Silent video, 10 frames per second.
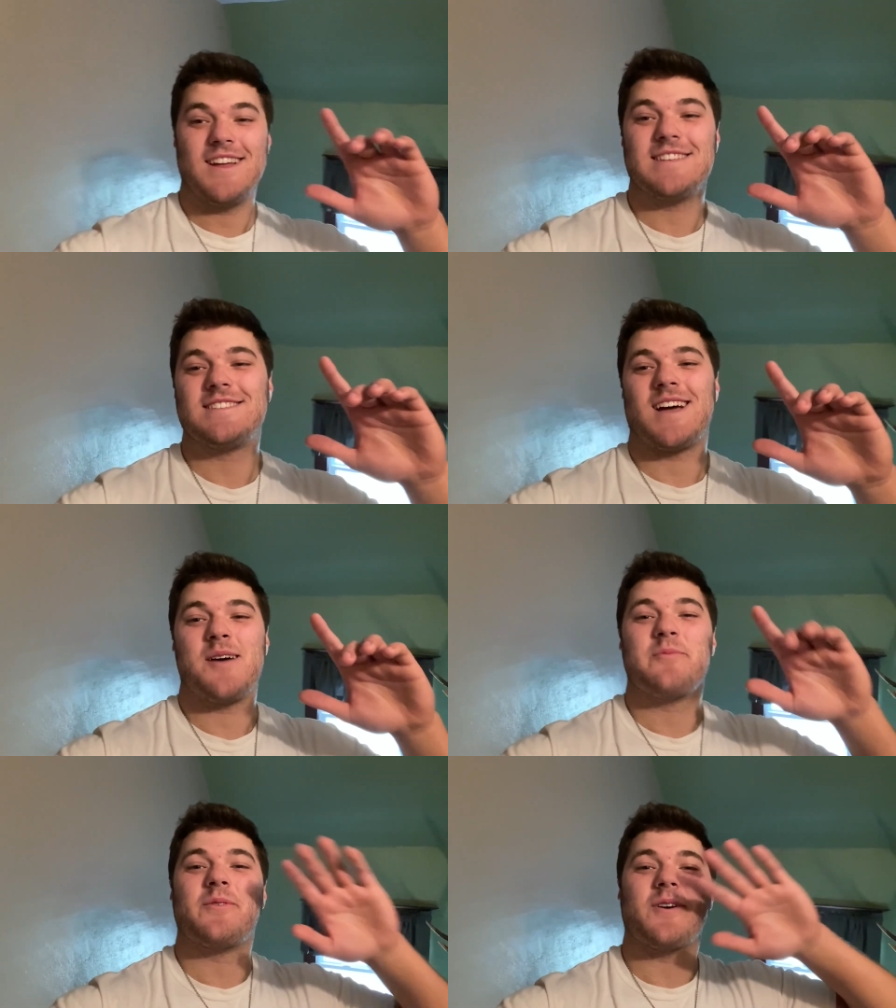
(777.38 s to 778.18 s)
It's
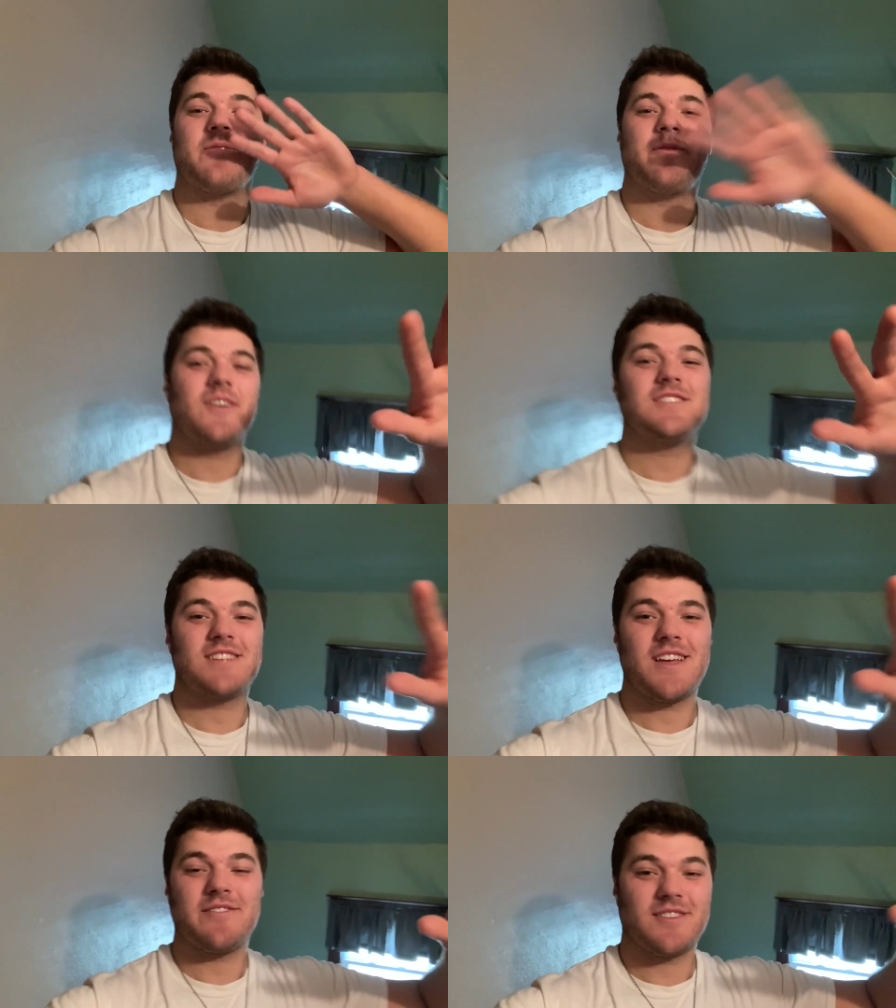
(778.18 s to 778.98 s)
time for our first
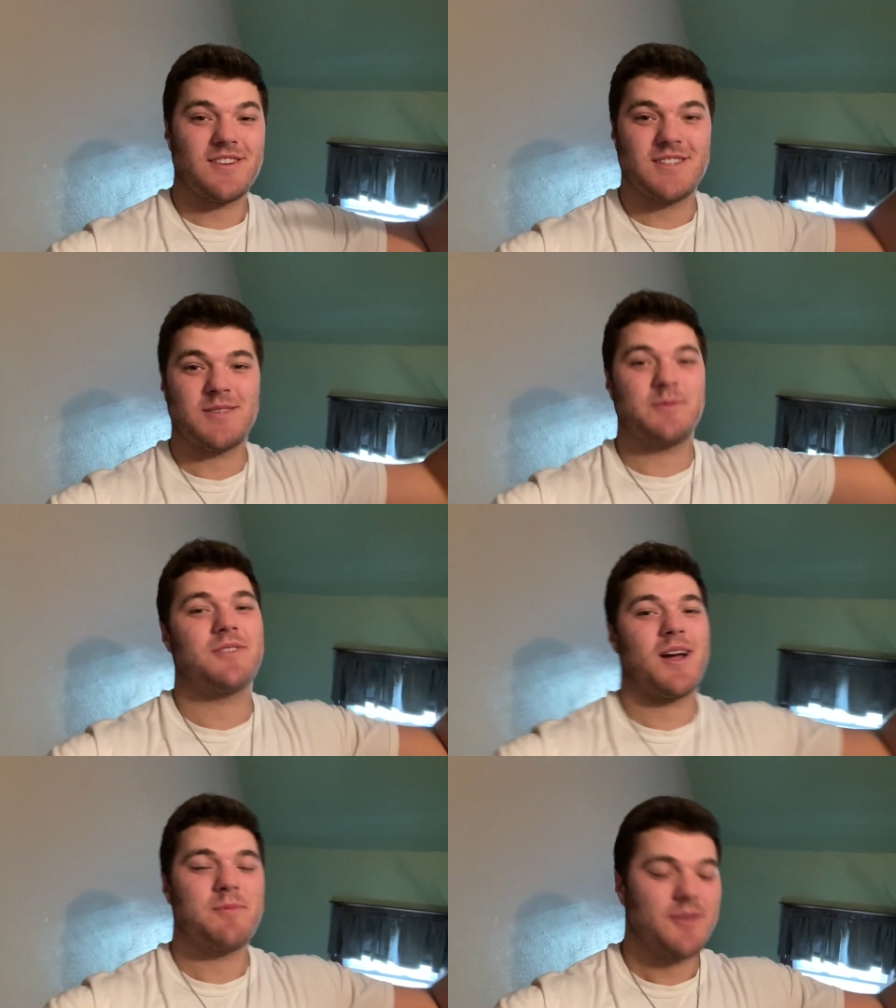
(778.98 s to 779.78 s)
ever
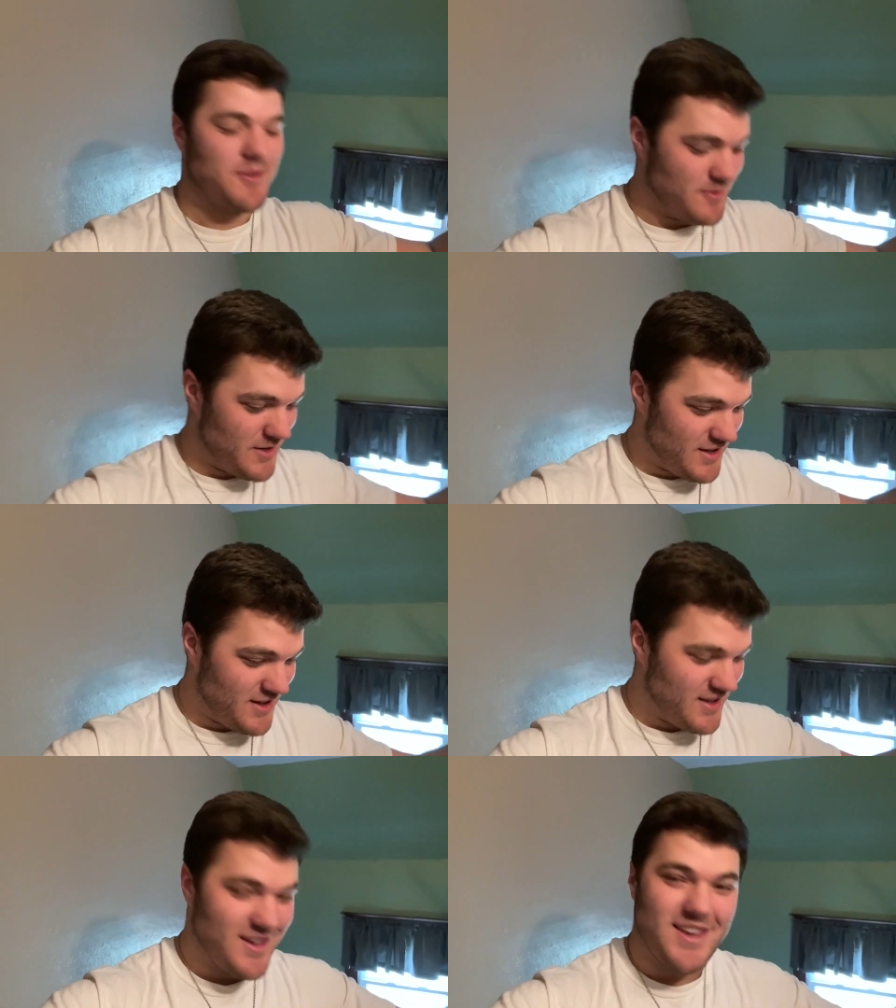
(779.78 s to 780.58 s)
subscriber of the week.
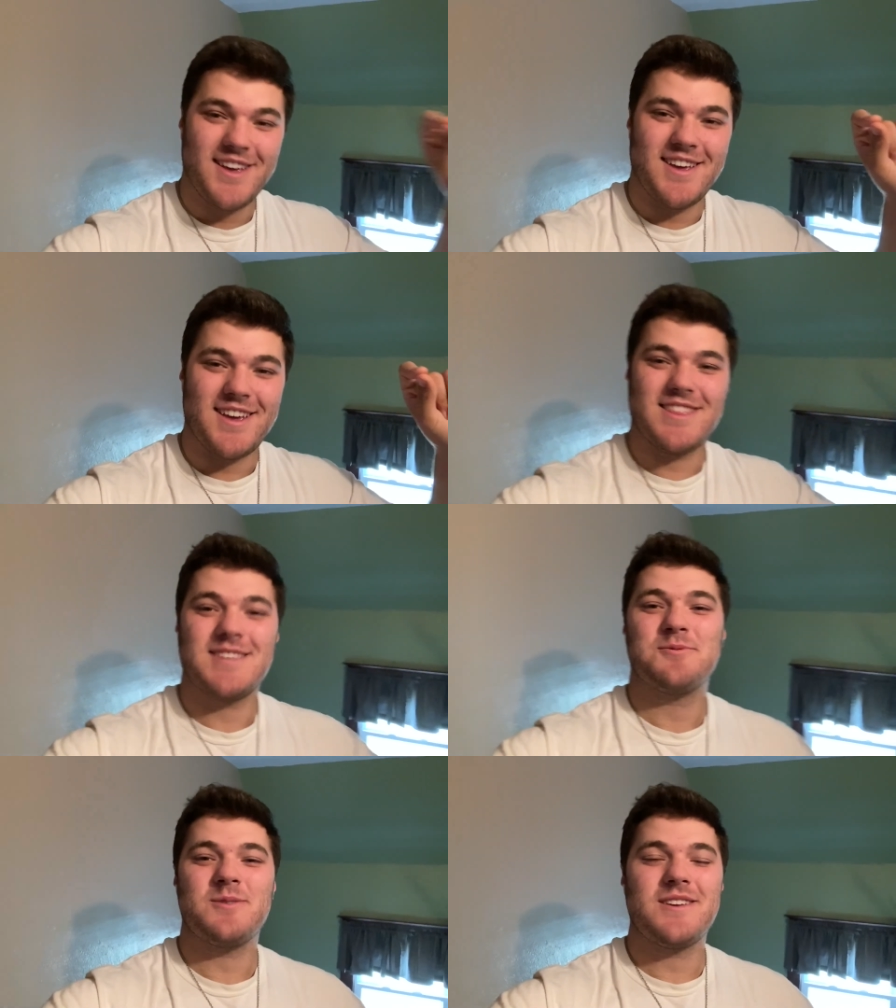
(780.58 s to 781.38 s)
And
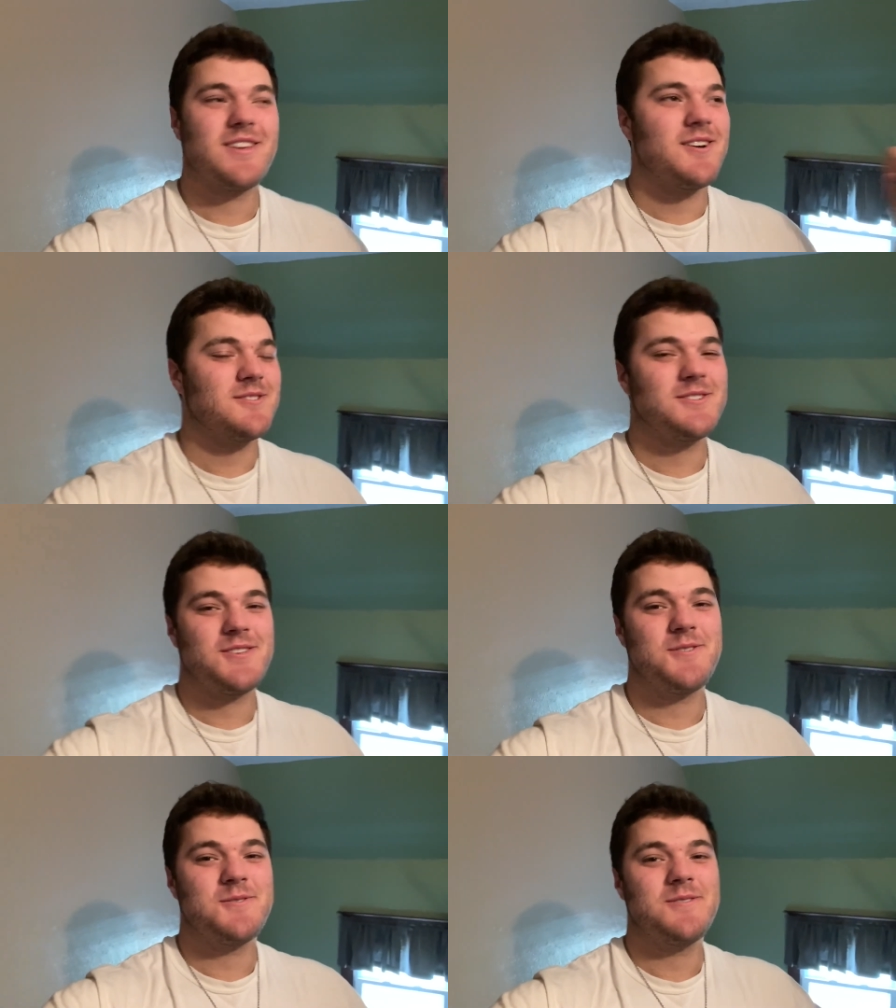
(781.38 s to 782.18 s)
this week goes
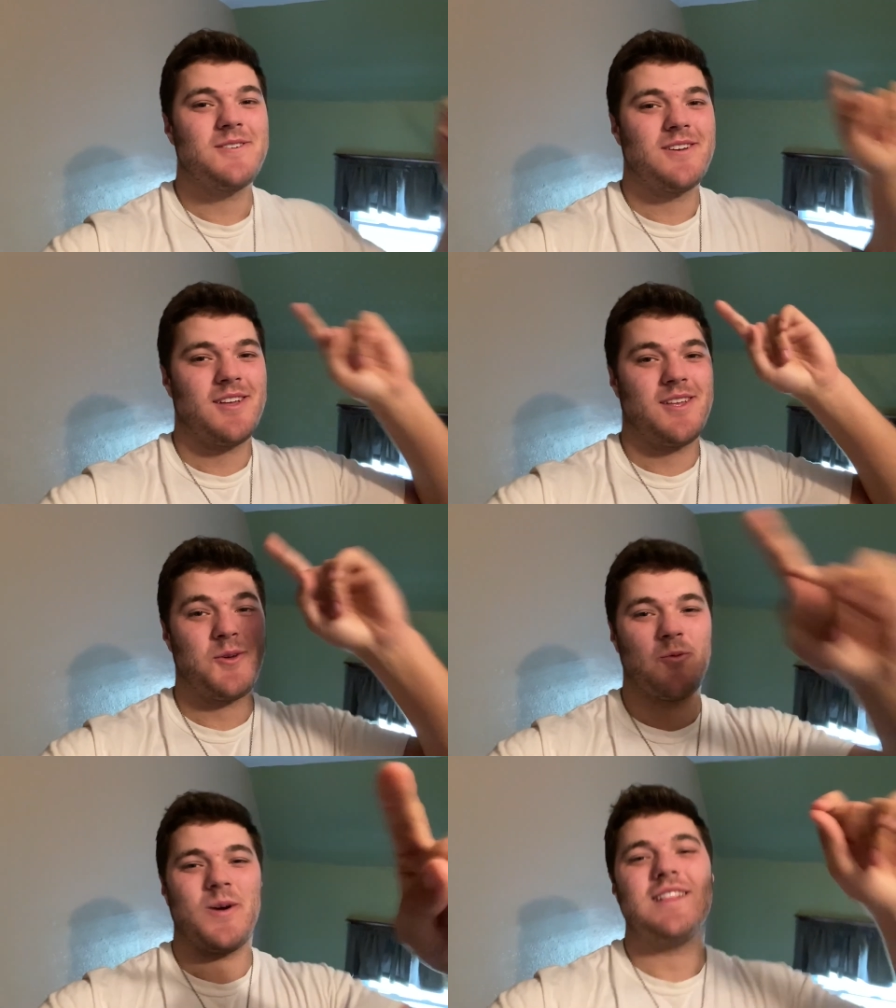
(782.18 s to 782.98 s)
to
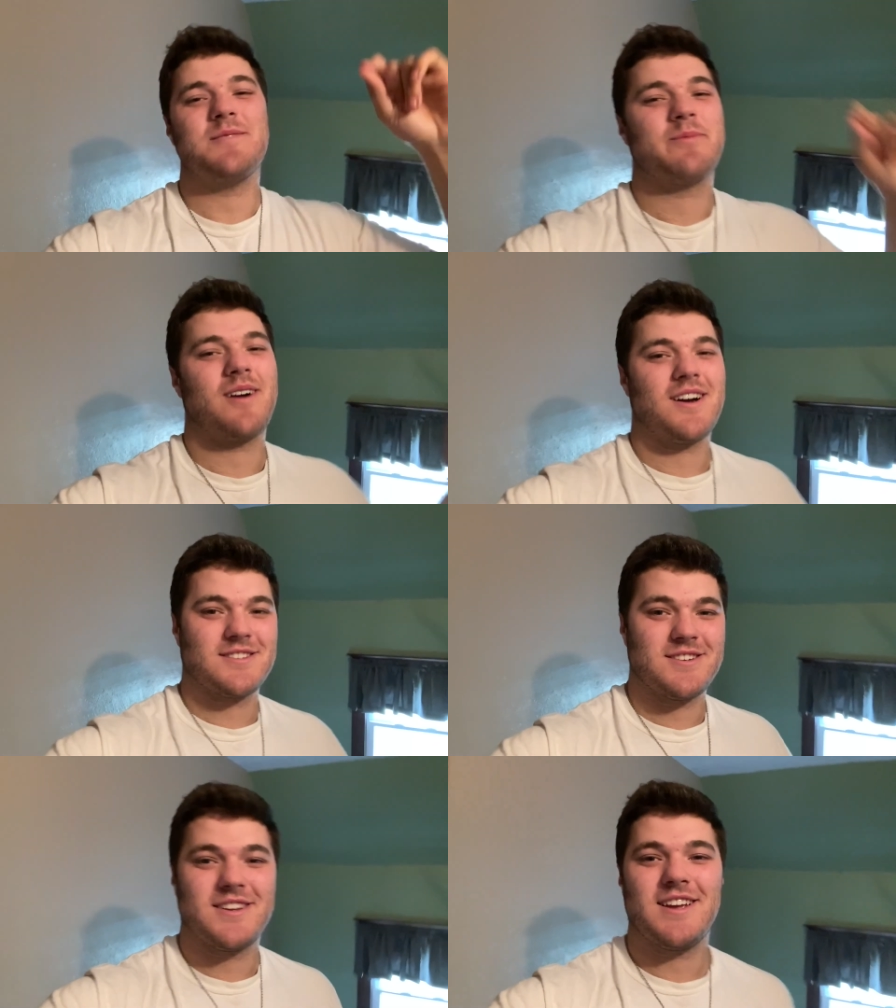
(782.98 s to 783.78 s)
Waylon
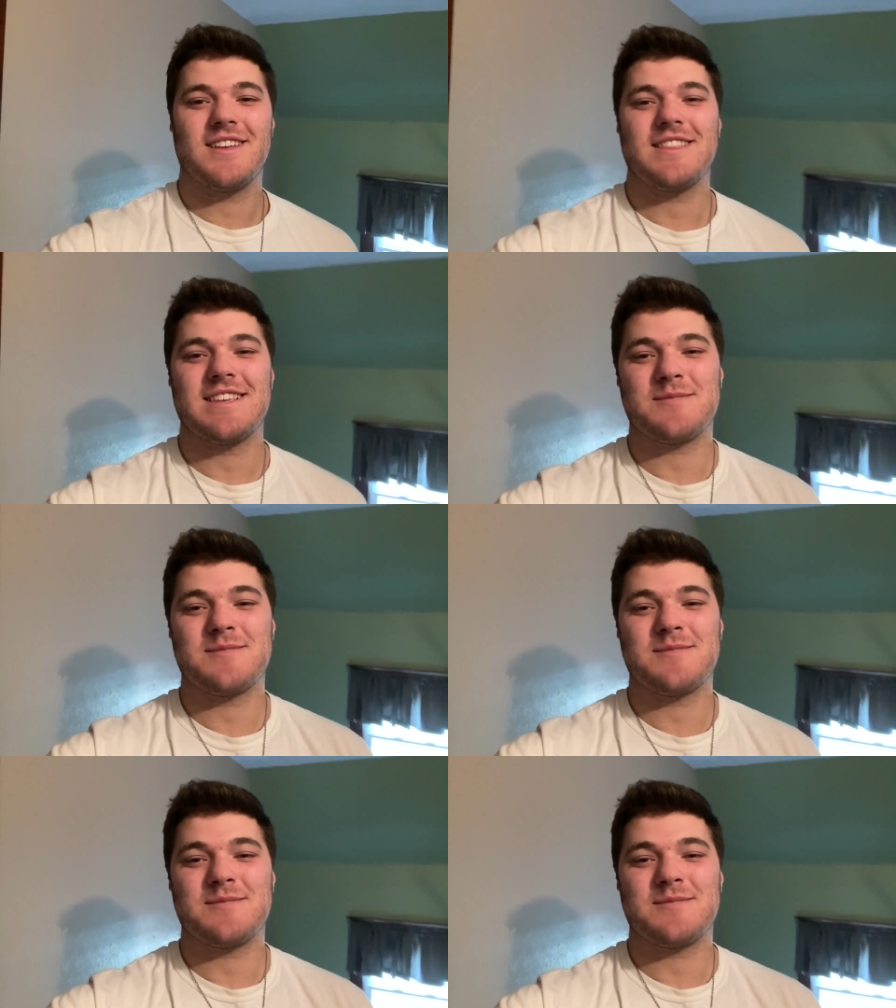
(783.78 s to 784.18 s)
Proctor, killing this